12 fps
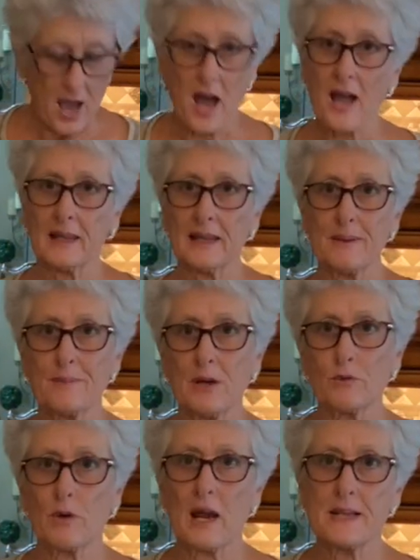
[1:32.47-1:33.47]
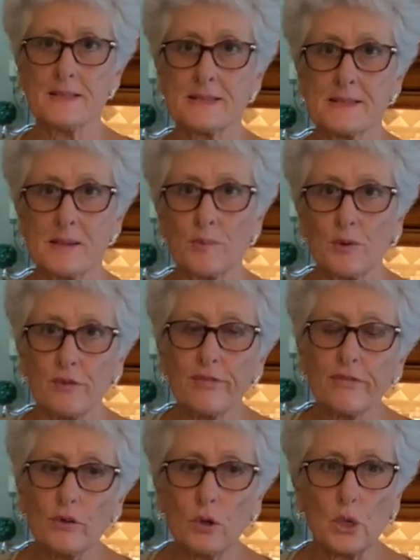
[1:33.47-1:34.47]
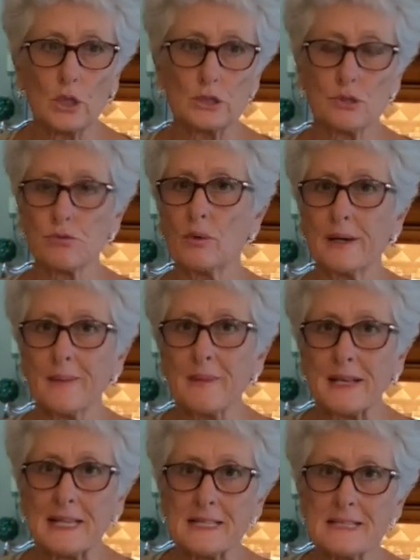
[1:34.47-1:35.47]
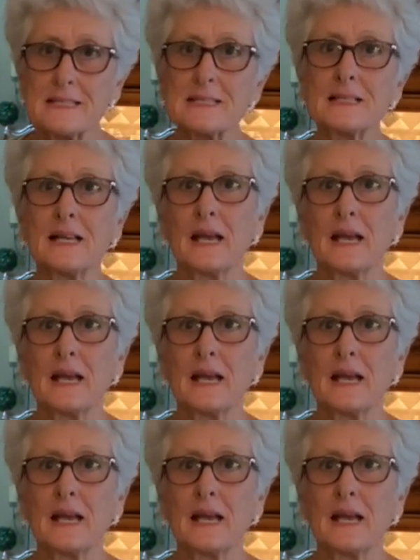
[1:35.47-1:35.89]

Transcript: I let my rice simmer for 20 minutes